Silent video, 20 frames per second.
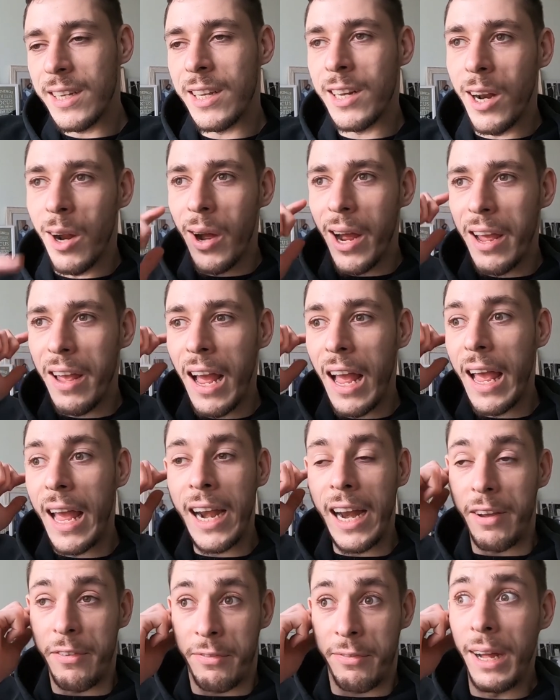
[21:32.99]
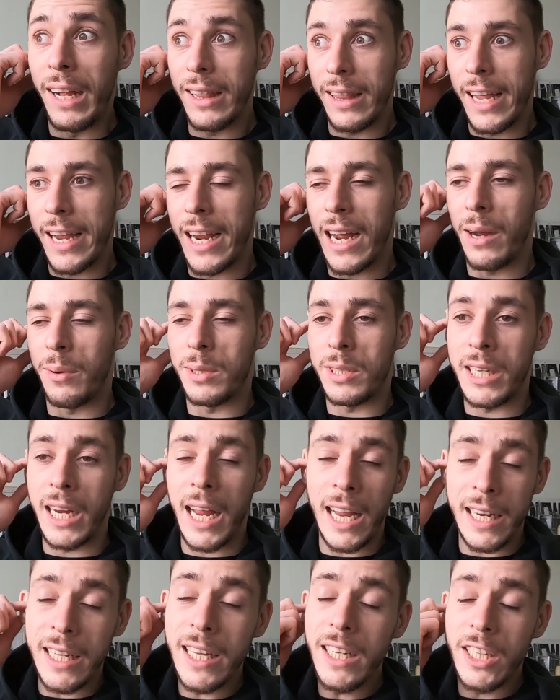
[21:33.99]
you know, I, I and I felt like I was
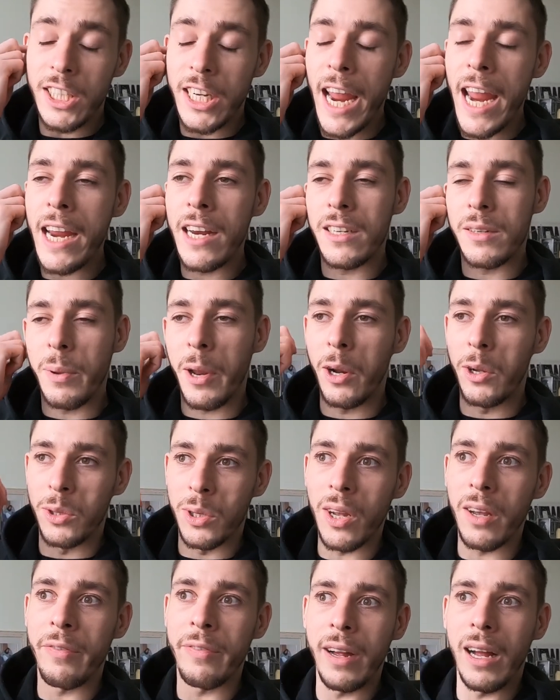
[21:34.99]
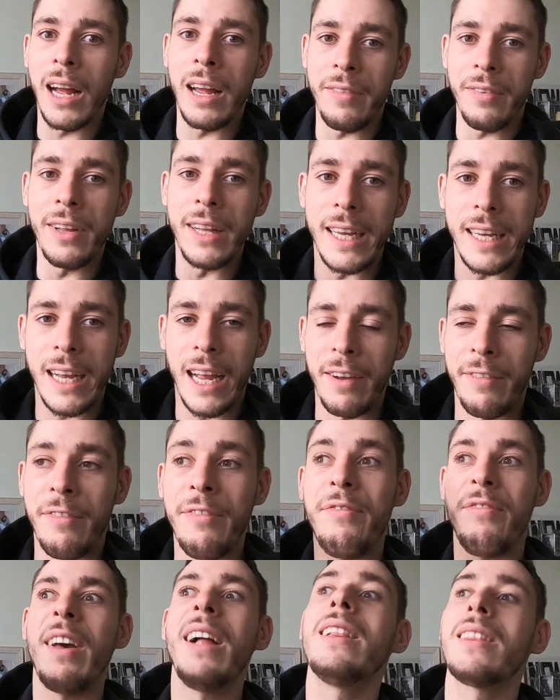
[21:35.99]
I did change, but also I felt I feel like I
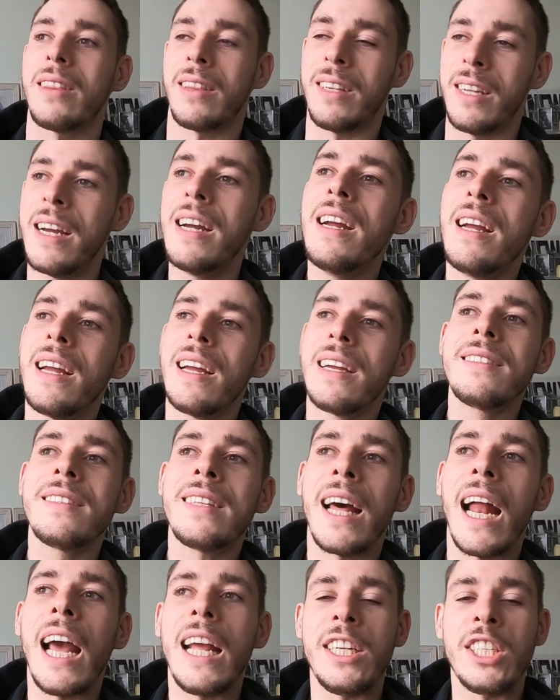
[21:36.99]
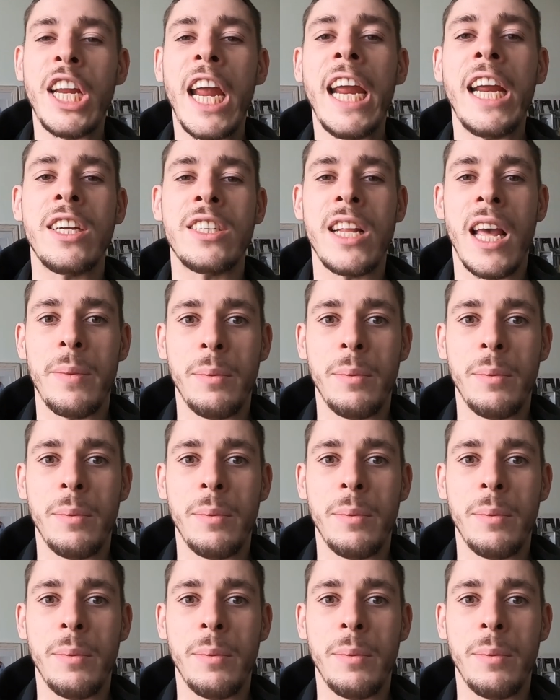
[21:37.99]
felt that I changed.